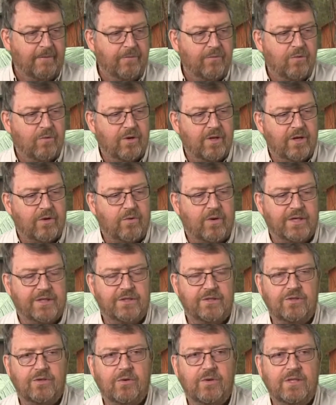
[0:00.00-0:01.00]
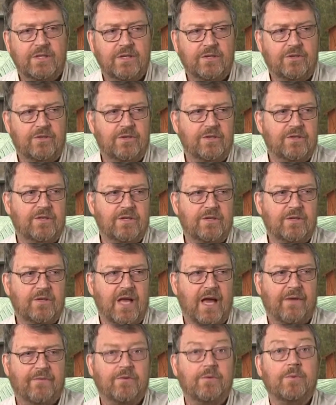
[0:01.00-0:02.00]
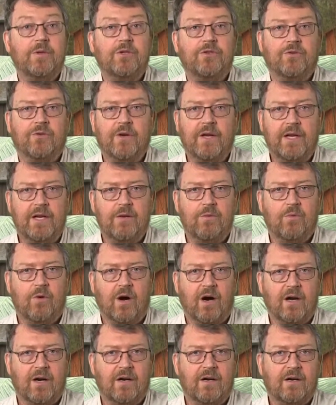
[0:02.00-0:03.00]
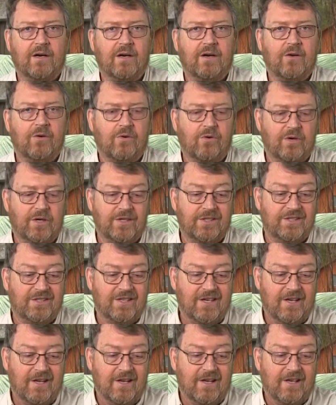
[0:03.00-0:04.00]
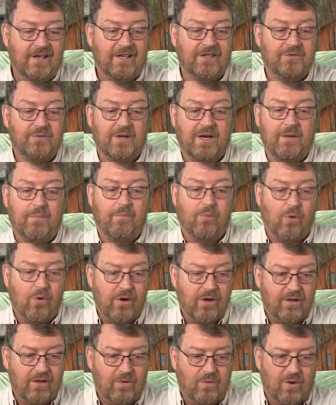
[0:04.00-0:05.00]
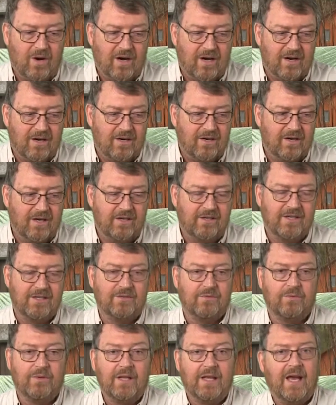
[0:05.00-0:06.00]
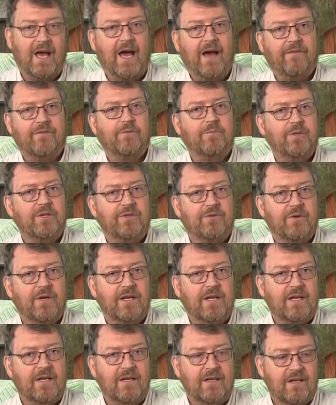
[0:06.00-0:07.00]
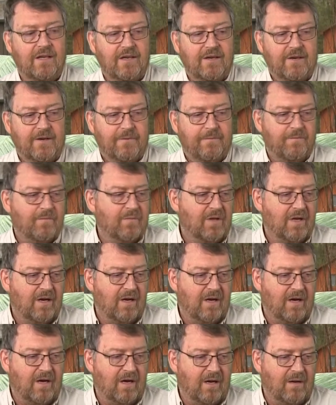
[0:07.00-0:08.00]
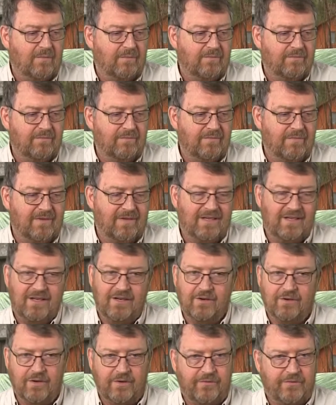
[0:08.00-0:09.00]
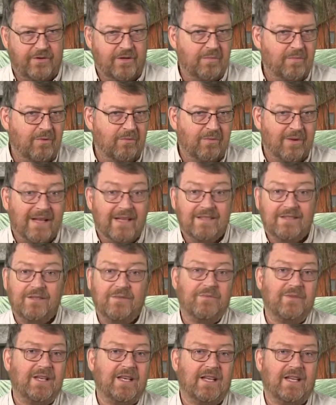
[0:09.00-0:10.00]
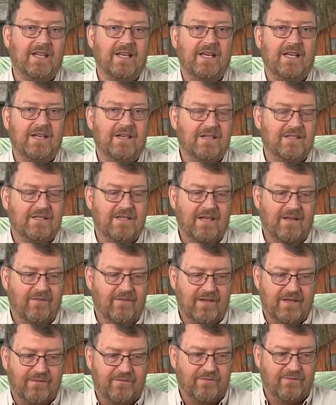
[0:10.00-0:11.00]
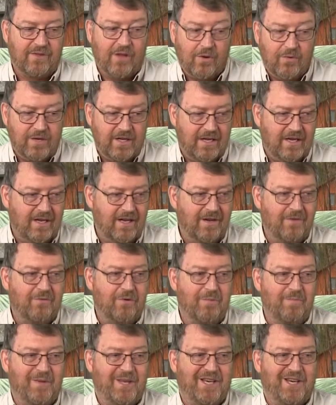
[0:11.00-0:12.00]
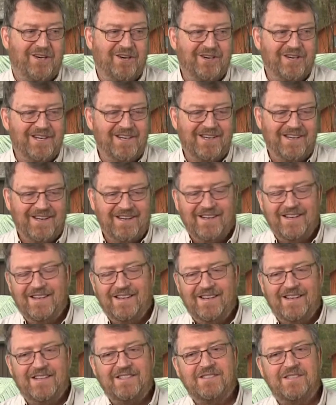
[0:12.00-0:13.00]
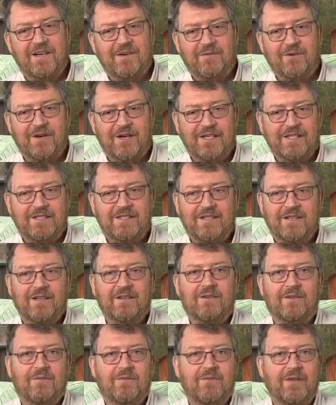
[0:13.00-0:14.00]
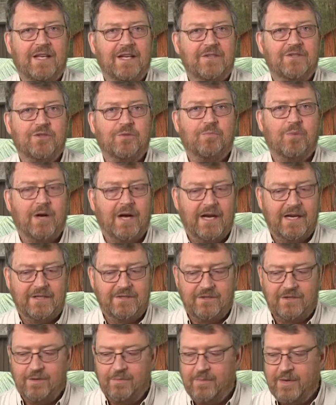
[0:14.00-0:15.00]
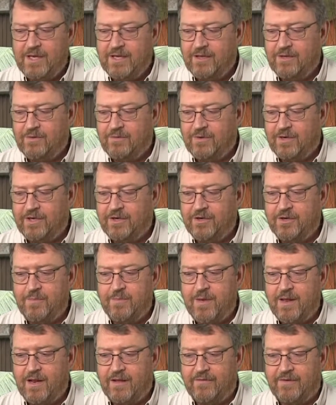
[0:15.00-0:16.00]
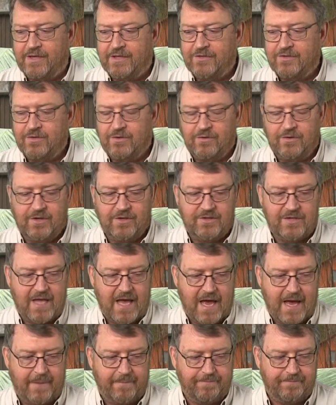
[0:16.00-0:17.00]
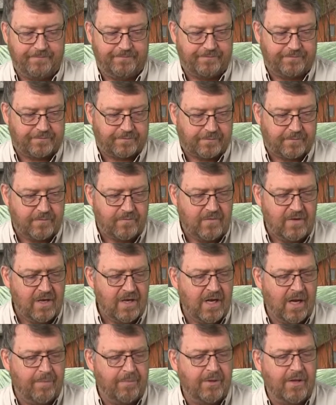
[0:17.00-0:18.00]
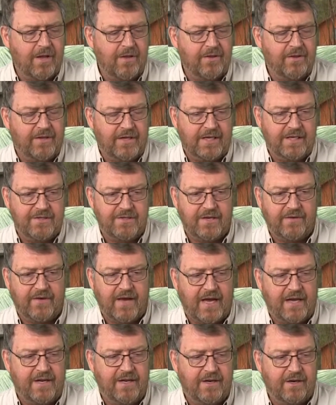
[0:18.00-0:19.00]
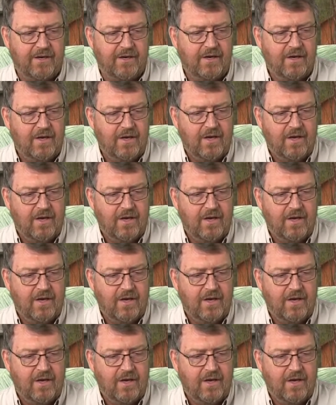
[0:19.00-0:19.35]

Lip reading: One of the questions always is, does this have to be treated water? And of course, because we're going to boil the water, it doesn't really have to be treated. If it could be relatively clean, doesn't have things floating in it, would be good. It's never nice to get a surprise in the meal while you're in the middle of it. So there's that. A couple other things I got here.